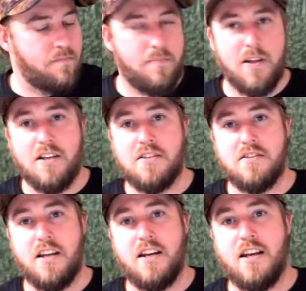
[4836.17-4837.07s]
biggest
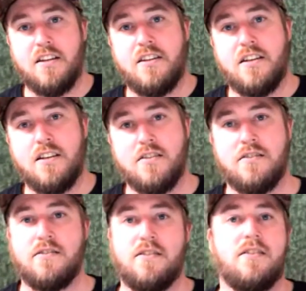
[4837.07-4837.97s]
standout
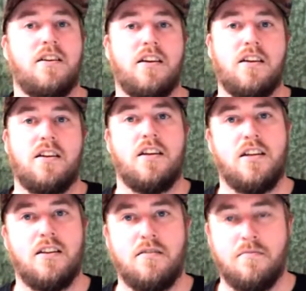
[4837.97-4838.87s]
things
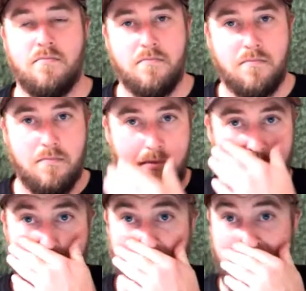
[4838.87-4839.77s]
in
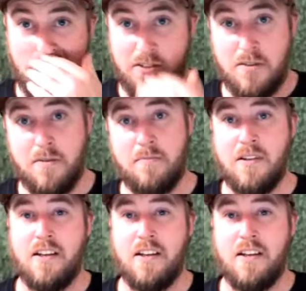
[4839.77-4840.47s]
my fish room.